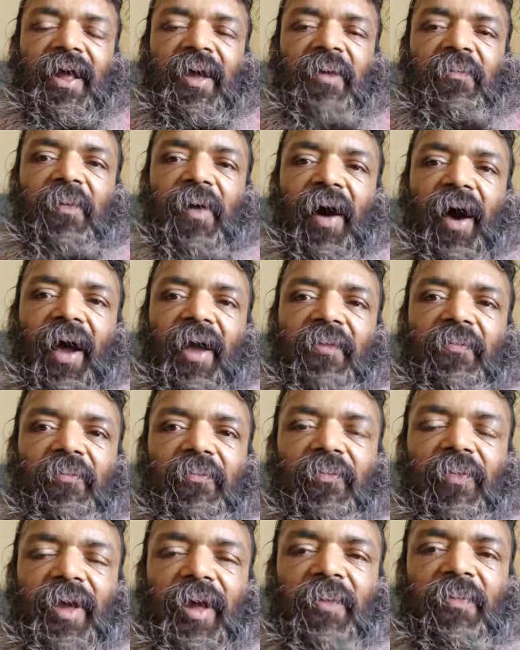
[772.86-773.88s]

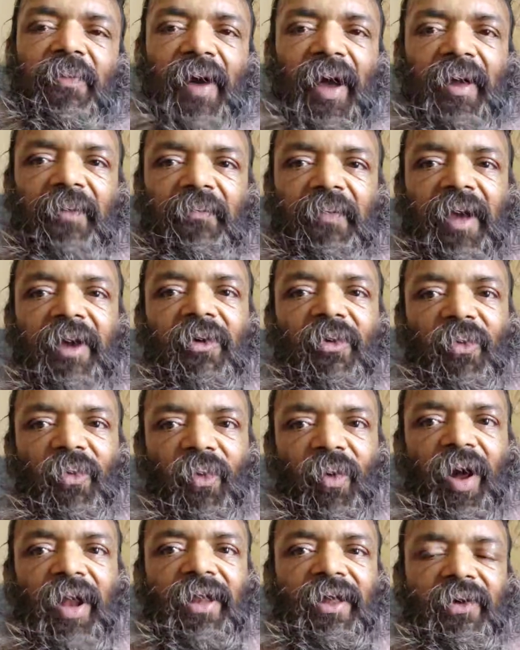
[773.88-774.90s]
if I make
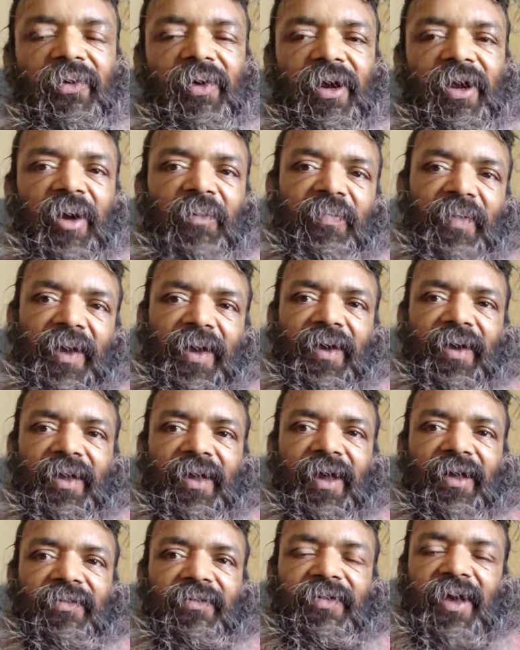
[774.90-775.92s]
one unit of
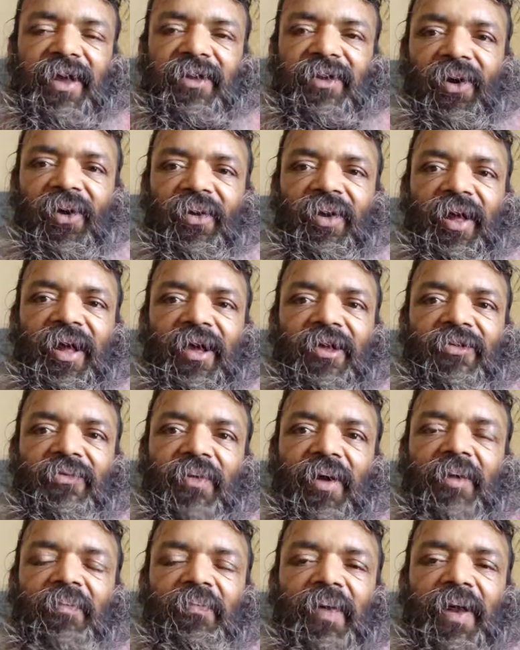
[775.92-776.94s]
area change on
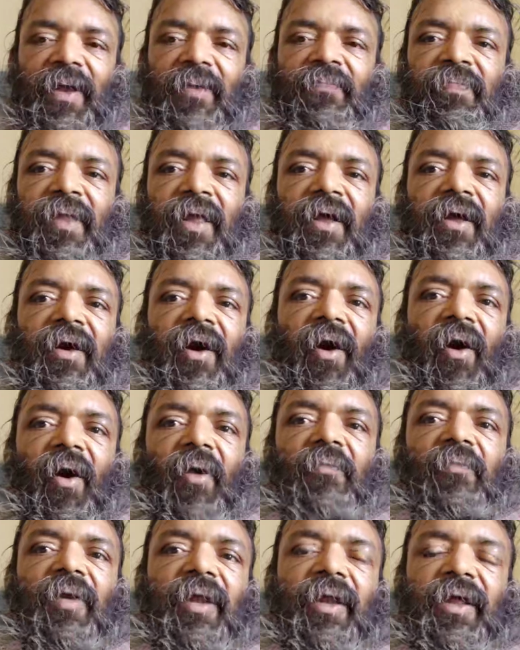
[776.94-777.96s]
xy plane,
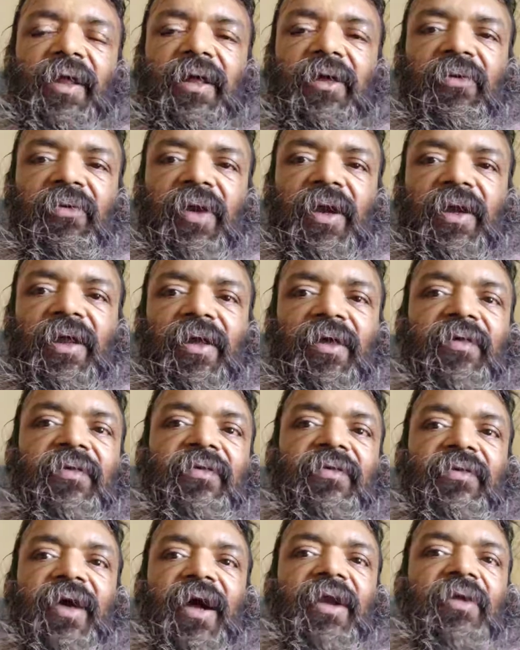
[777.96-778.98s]
how many unit
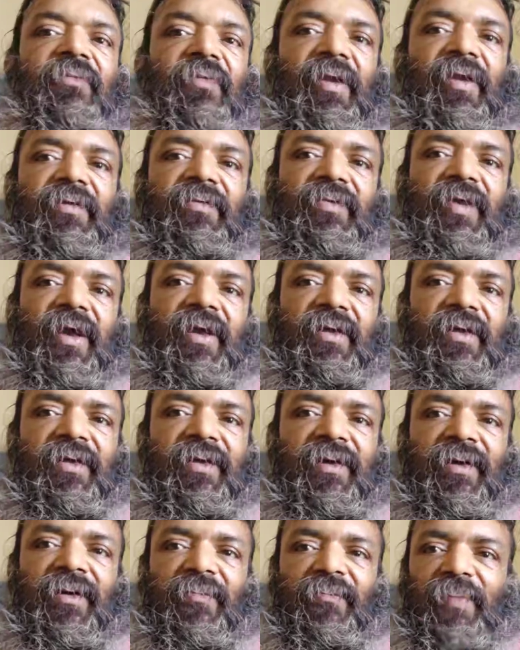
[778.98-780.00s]
z will change?
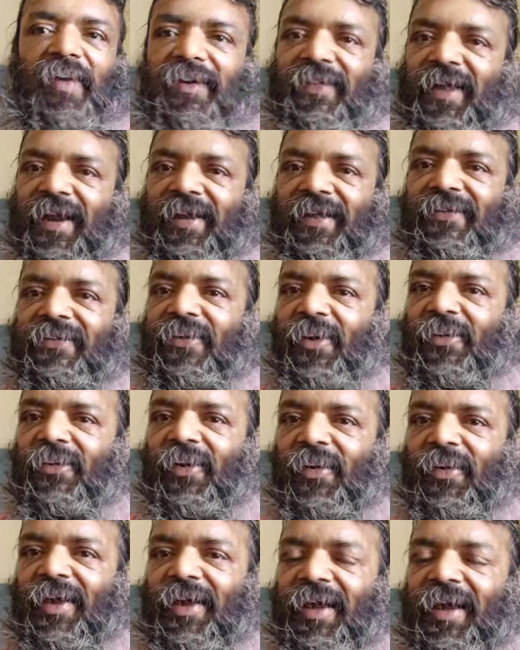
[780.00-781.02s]
But that is not
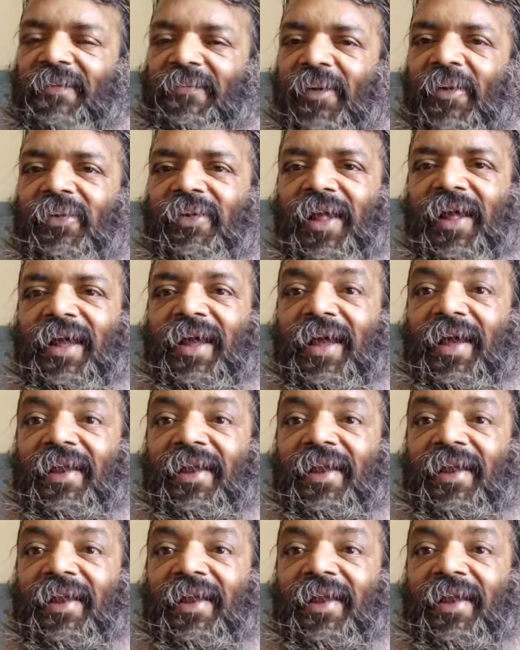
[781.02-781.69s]
talking about the